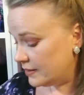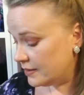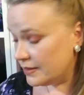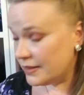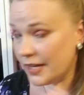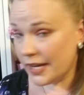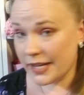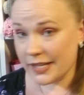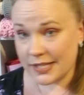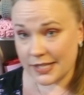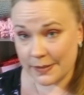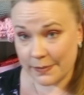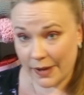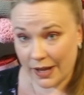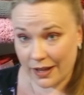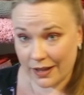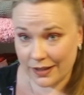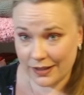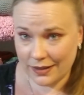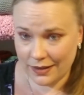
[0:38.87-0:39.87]
This
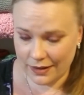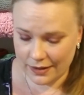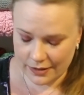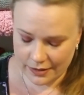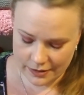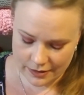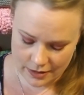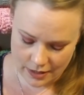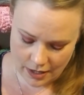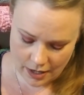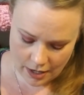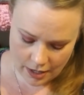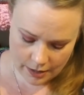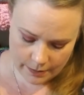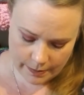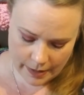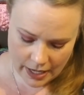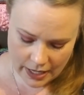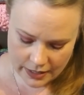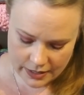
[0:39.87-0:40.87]
month, our
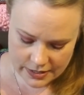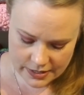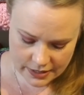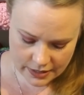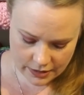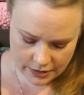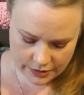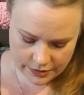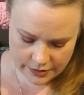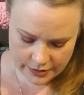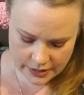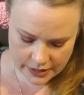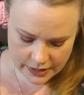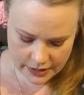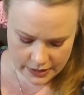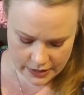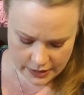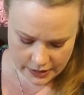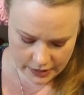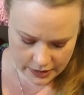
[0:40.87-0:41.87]
box
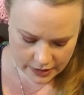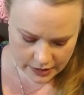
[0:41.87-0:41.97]
included,